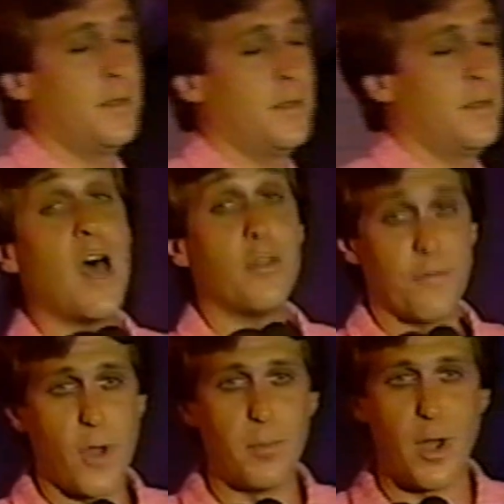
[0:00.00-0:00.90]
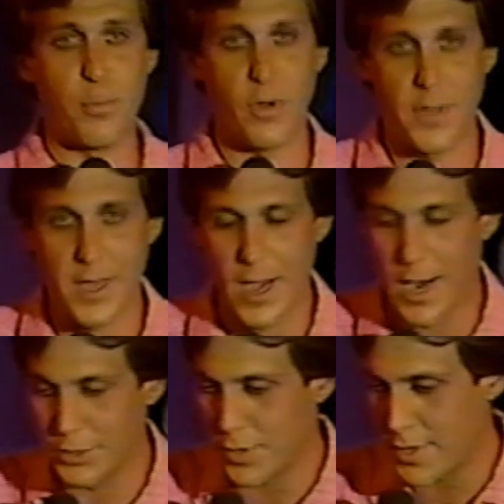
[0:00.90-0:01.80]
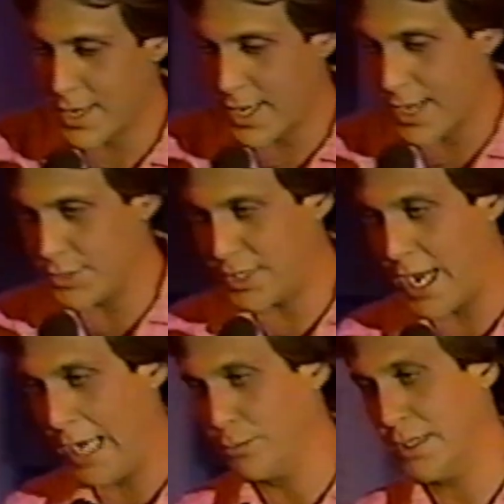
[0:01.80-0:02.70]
Was on the front bumper of the car, so I think you can say.